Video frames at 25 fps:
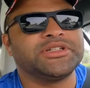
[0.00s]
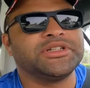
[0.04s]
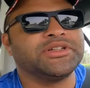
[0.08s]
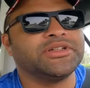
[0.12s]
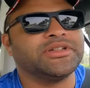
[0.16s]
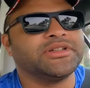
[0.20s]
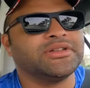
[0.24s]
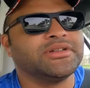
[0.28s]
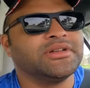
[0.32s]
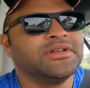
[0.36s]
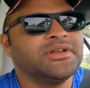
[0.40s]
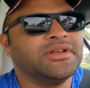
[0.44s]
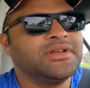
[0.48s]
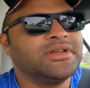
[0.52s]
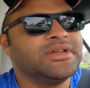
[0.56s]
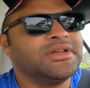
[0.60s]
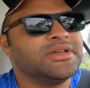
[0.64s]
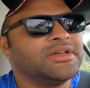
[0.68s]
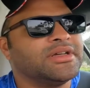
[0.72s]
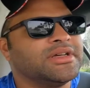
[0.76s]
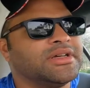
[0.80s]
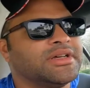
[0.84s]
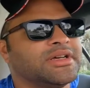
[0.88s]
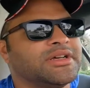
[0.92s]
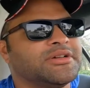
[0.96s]
here,
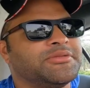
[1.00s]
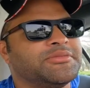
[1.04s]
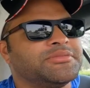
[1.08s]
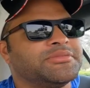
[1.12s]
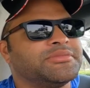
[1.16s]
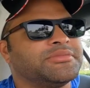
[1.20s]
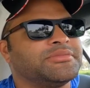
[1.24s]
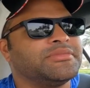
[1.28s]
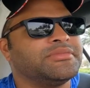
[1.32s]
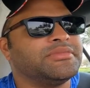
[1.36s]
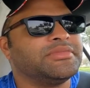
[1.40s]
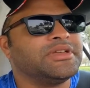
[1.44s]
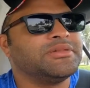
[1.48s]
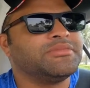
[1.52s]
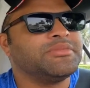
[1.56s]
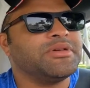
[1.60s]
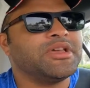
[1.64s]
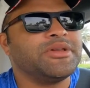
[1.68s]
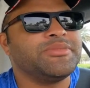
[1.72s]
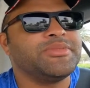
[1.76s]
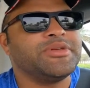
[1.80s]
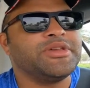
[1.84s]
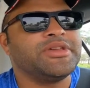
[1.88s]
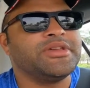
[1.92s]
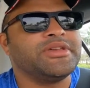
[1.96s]
and
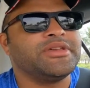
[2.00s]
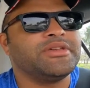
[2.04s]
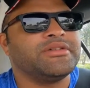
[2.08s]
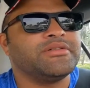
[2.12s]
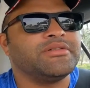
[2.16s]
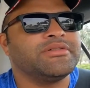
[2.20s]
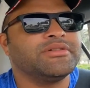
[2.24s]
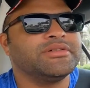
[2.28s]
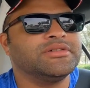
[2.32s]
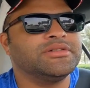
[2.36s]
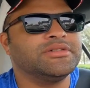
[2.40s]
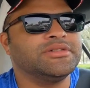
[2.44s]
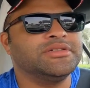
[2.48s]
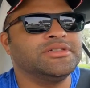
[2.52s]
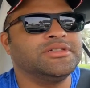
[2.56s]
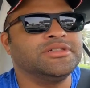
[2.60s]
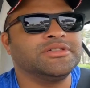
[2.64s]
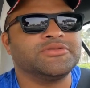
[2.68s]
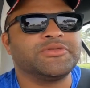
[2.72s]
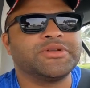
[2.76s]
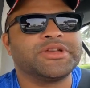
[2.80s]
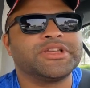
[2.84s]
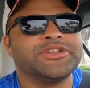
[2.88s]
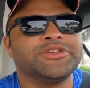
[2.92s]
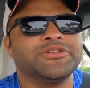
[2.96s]
maybe
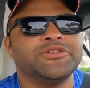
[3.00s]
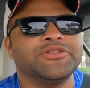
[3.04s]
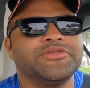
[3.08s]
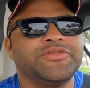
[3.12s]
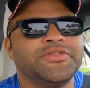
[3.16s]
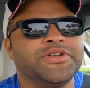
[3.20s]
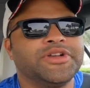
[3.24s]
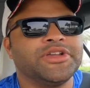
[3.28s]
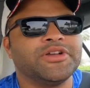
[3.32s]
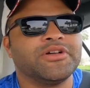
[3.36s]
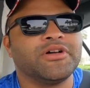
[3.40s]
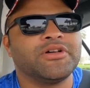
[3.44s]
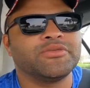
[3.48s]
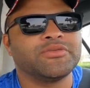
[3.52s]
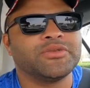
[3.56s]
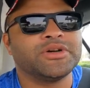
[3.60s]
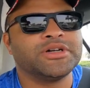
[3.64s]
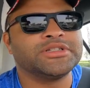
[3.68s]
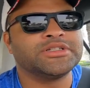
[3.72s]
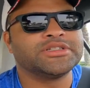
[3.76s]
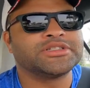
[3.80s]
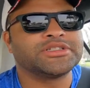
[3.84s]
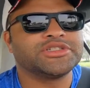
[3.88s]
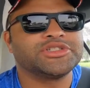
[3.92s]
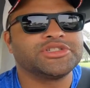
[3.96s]
we can do a video on
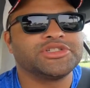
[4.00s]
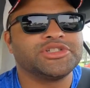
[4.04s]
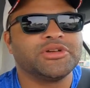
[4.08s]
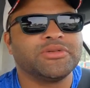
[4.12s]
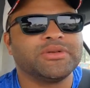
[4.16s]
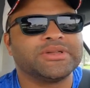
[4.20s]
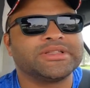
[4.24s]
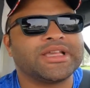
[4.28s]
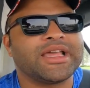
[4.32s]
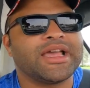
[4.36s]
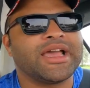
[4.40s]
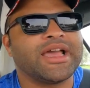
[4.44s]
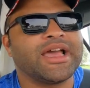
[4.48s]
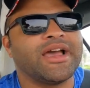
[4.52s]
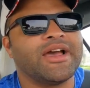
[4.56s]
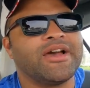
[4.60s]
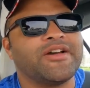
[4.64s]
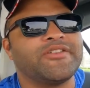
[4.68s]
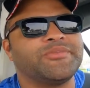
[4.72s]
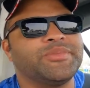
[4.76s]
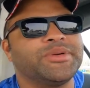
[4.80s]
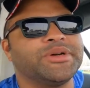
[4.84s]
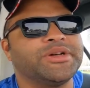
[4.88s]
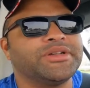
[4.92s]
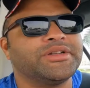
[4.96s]
one just to show what they
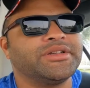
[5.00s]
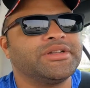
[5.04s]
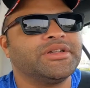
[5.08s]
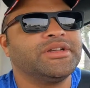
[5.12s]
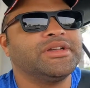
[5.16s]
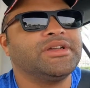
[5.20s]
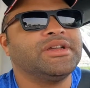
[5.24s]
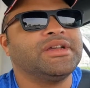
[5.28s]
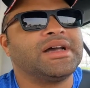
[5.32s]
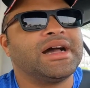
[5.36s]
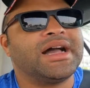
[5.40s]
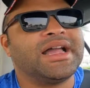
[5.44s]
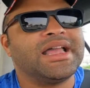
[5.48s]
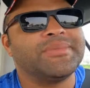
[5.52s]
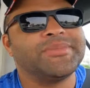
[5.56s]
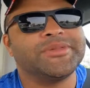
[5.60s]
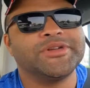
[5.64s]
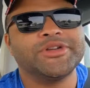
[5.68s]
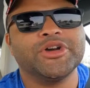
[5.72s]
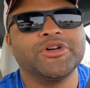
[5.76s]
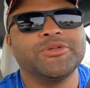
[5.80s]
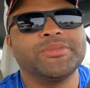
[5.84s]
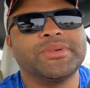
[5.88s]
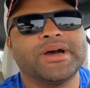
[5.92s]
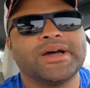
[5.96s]
have. But I am a
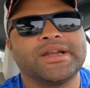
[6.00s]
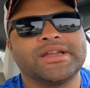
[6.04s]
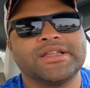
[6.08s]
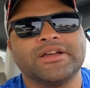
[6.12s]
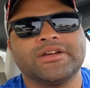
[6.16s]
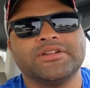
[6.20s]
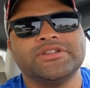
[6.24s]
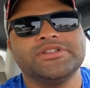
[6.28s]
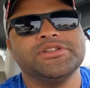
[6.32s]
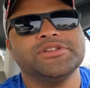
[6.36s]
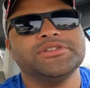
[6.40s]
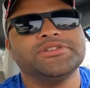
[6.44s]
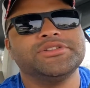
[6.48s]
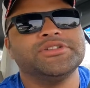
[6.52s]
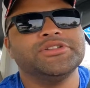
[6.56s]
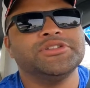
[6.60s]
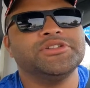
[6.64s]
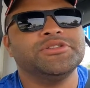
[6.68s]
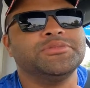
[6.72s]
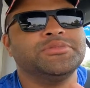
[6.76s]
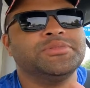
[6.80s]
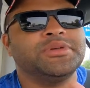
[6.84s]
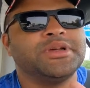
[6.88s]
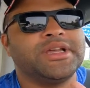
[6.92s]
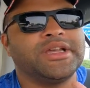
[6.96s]
nobody on
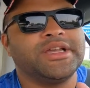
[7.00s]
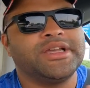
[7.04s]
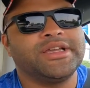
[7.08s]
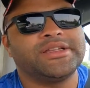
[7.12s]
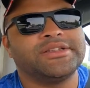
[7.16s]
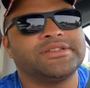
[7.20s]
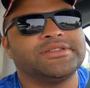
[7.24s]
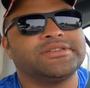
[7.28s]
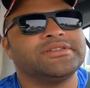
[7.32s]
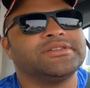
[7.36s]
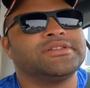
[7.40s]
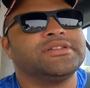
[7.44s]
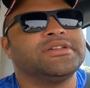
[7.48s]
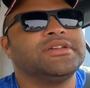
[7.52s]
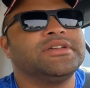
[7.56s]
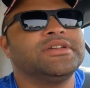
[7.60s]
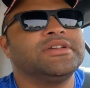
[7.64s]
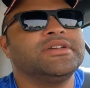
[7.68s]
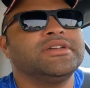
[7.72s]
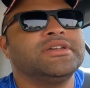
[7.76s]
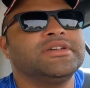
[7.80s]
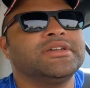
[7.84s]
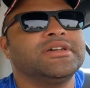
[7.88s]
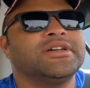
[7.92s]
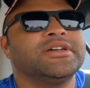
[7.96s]
YouTube, and
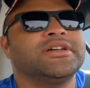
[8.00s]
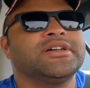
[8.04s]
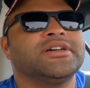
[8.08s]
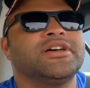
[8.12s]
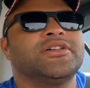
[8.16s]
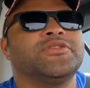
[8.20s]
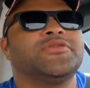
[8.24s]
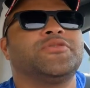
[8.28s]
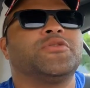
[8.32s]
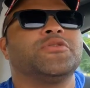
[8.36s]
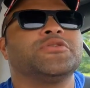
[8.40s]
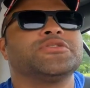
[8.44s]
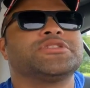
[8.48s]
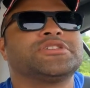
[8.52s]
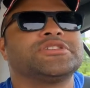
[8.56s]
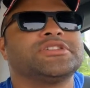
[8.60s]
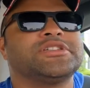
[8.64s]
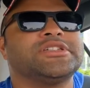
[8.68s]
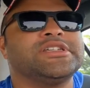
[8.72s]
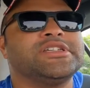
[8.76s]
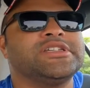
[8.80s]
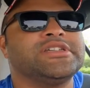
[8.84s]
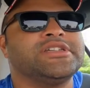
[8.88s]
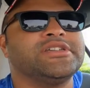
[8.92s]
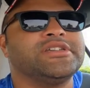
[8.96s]

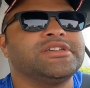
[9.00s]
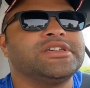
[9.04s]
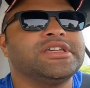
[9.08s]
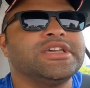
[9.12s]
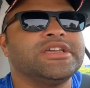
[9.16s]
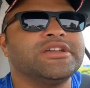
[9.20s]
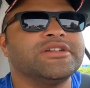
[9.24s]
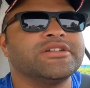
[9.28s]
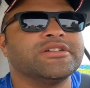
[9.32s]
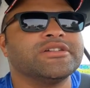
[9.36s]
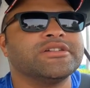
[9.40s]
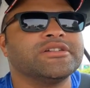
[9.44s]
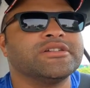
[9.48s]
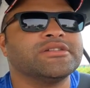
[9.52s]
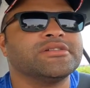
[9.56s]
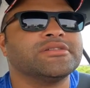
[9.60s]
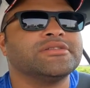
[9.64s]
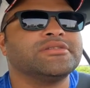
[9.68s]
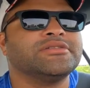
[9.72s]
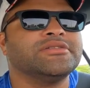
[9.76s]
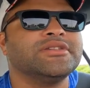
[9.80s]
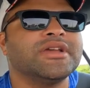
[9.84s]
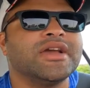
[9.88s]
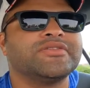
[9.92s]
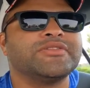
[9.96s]
unfortunately here
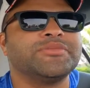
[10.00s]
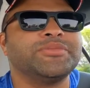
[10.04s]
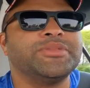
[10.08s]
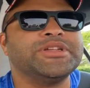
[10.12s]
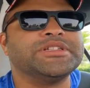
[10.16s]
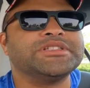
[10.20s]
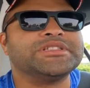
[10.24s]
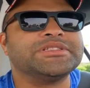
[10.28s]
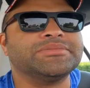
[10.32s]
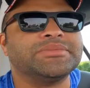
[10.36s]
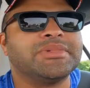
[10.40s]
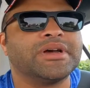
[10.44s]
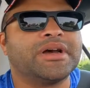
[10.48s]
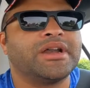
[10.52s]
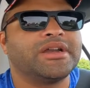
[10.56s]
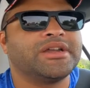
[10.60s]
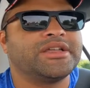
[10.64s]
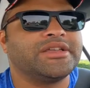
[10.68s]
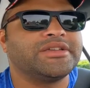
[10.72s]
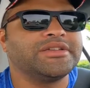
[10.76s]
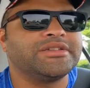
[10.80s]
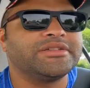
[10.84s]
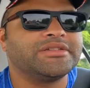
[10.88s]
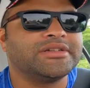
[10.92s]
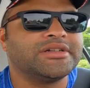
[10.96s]
you have to be
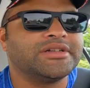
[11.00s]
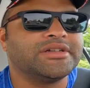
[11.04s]
somebody